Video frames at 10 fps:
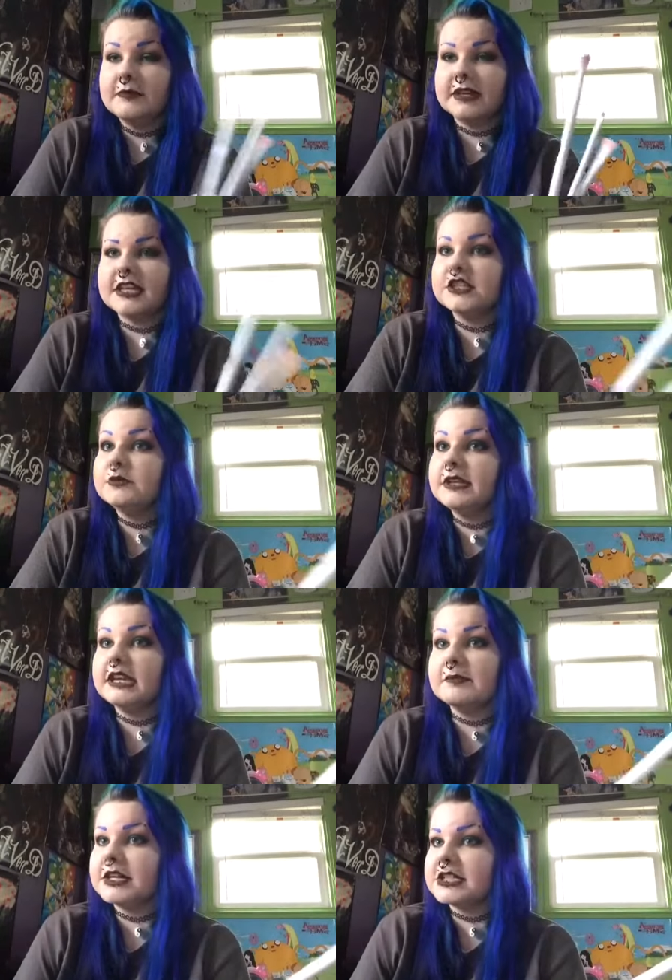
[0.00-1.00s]
because you need
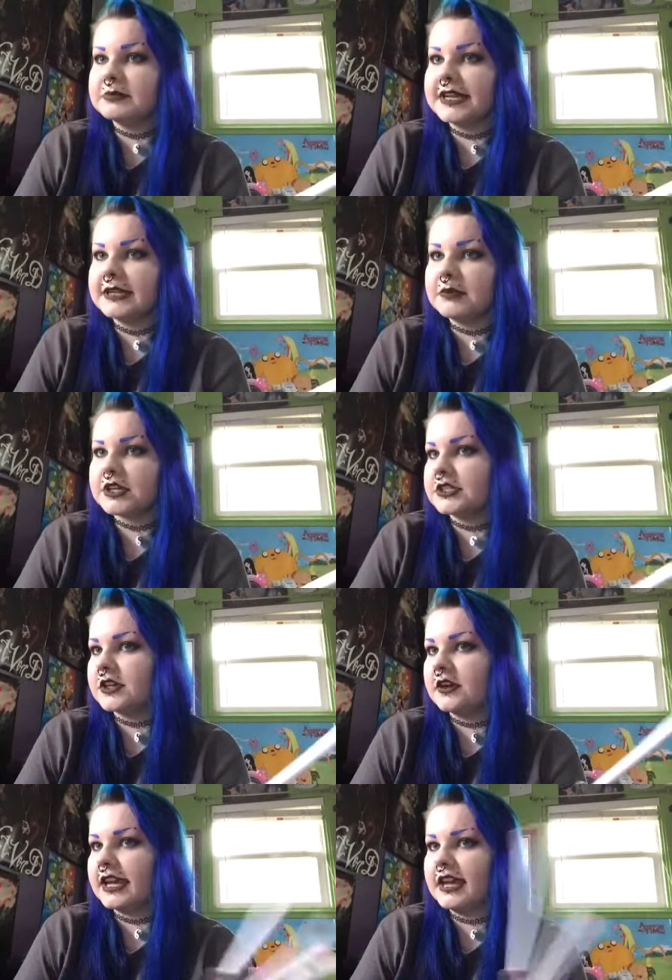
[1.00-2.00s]
a bunch of blending brushes
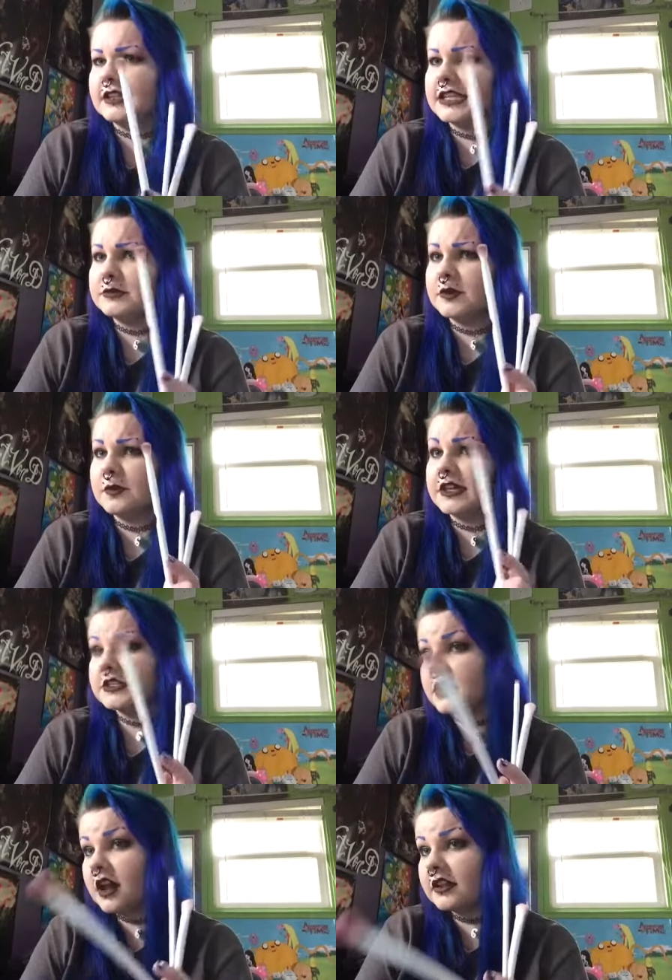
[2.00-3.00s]
on hand, and this was only
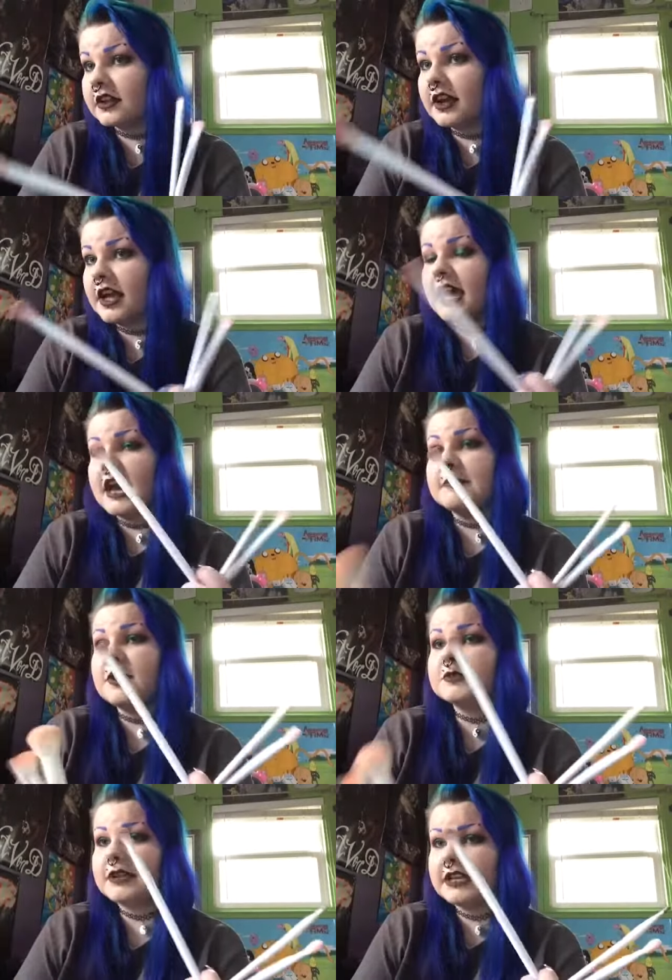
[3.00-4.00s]
$1. And
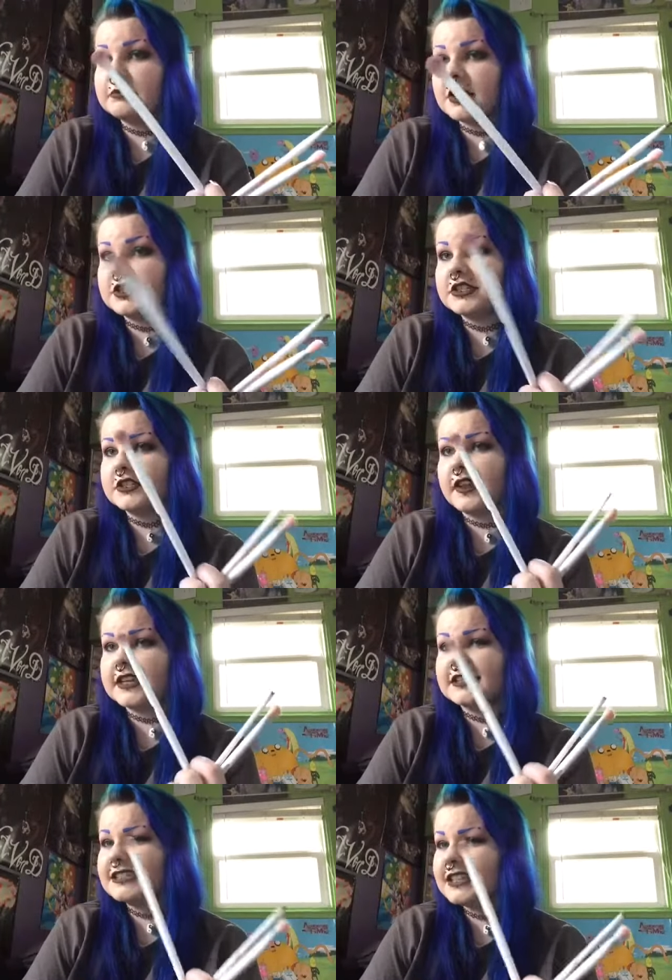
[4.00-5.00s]
most blending brushes are
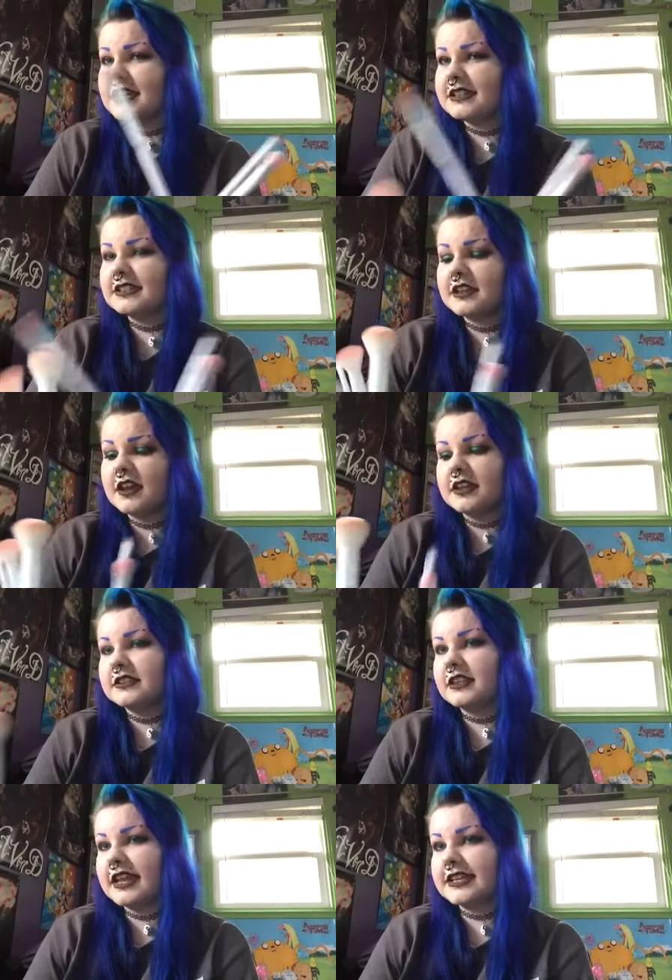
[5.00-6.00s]
like 6
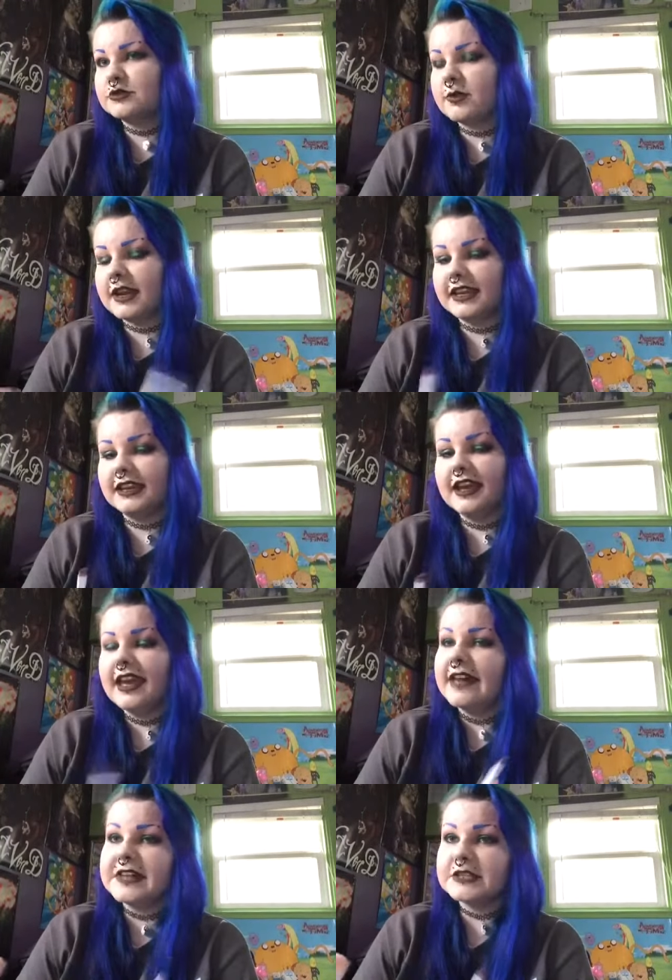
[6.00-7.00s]
to like 20,
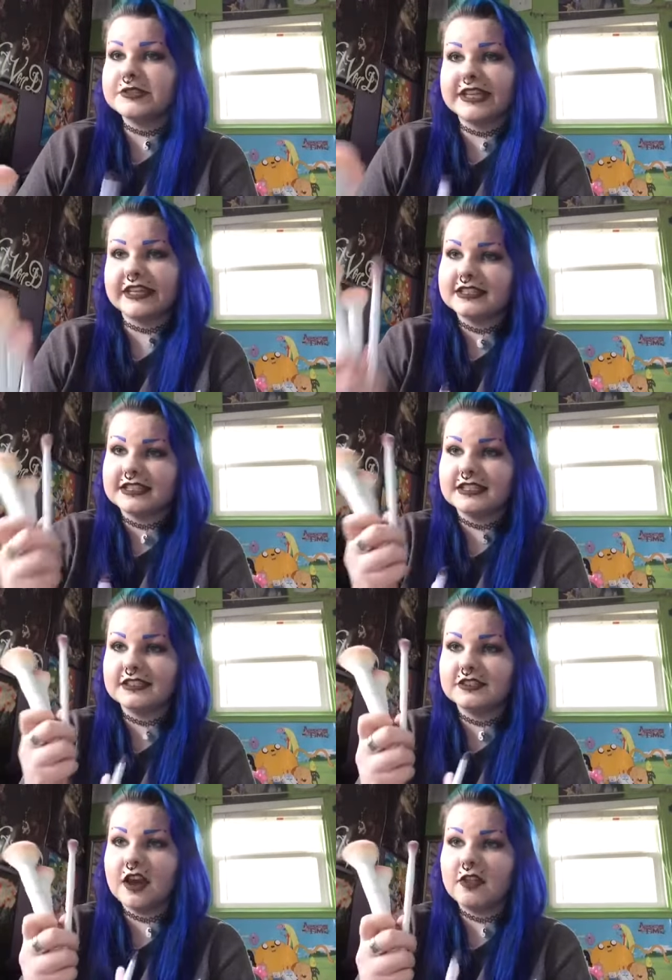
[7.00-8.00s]
and that's ridiculous. This is
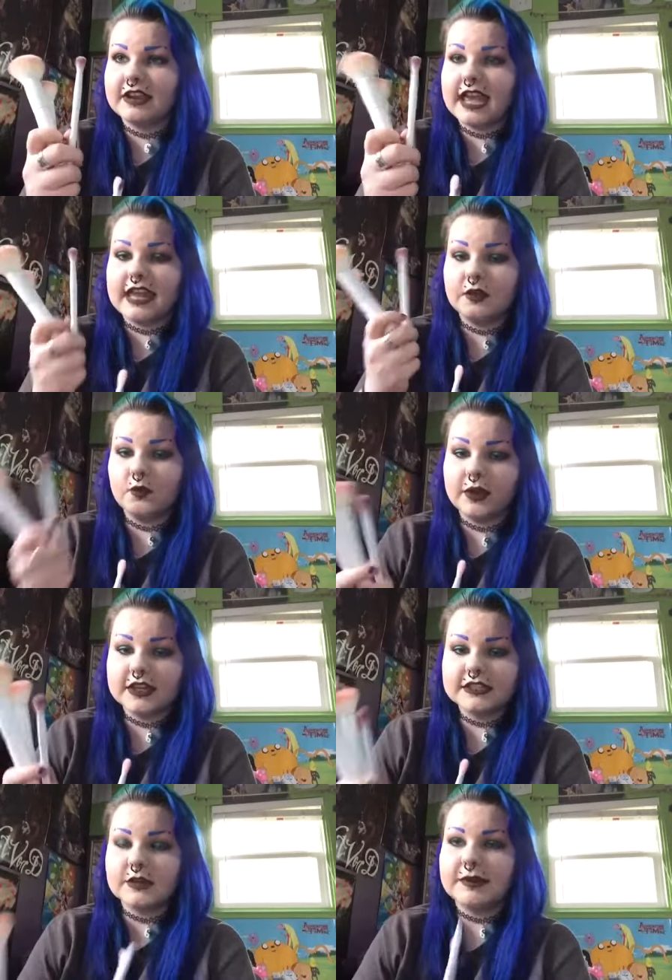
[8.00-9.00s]
$1 and it
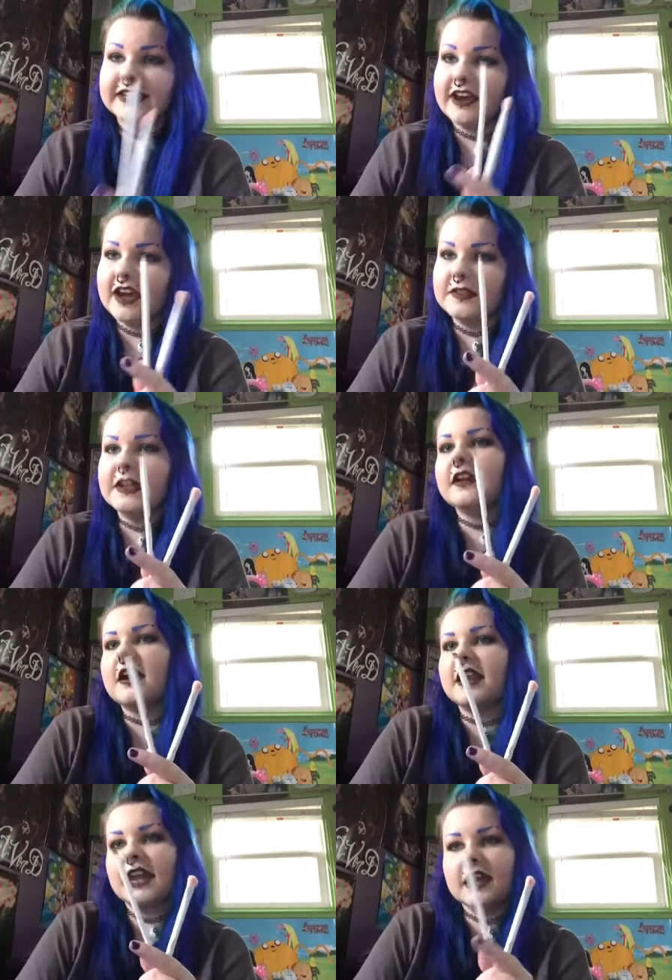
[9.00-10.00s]
works, so why not? And then I
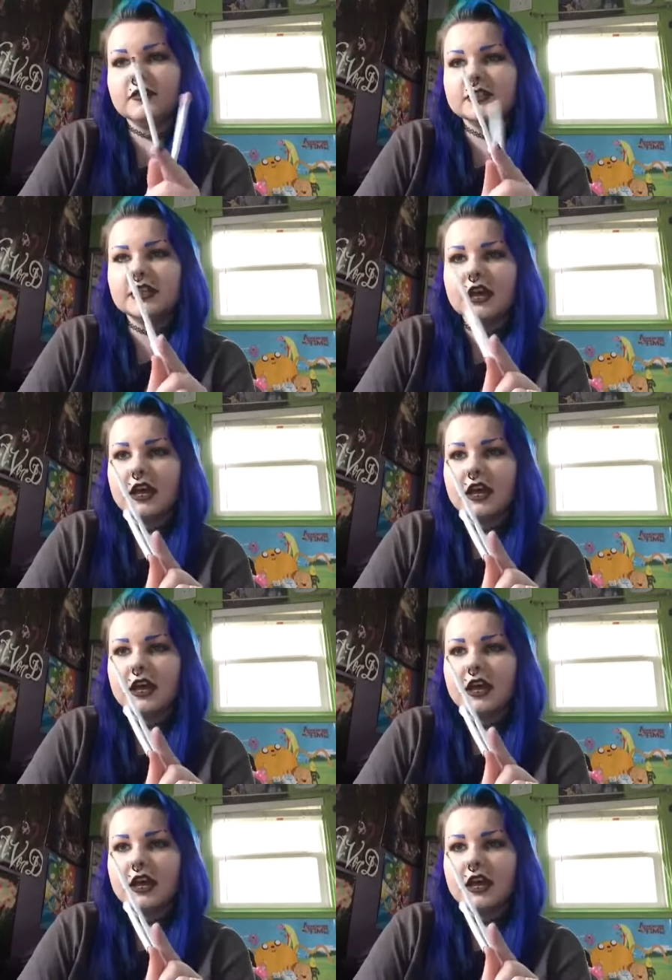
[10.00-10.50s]
got an angled